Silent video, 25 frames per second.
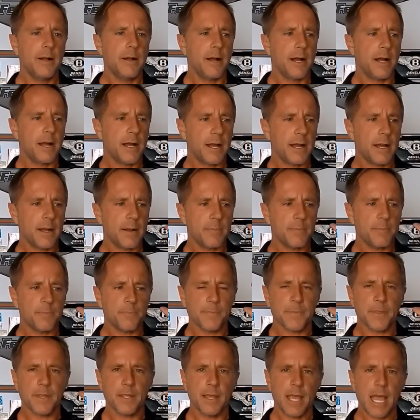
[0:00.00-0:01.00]

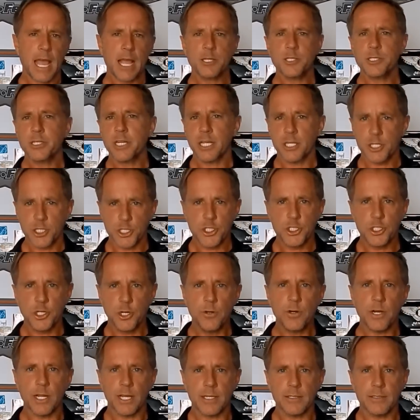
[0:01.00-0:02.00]
a
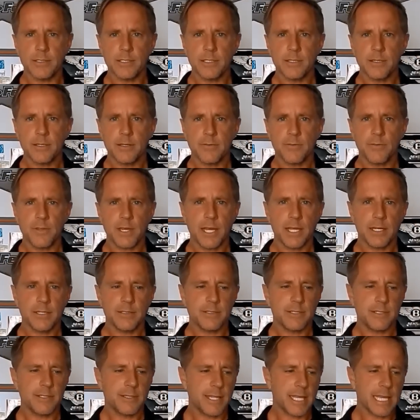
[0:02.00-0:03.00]
student
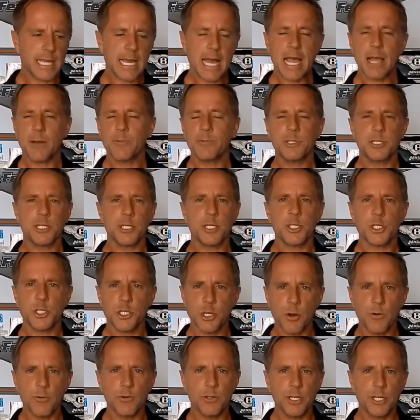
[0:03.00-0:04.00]
that the guy was just
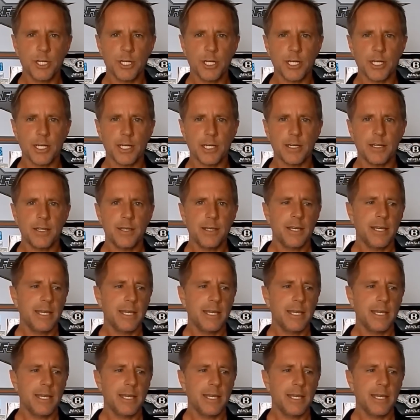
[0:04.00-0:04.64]
so good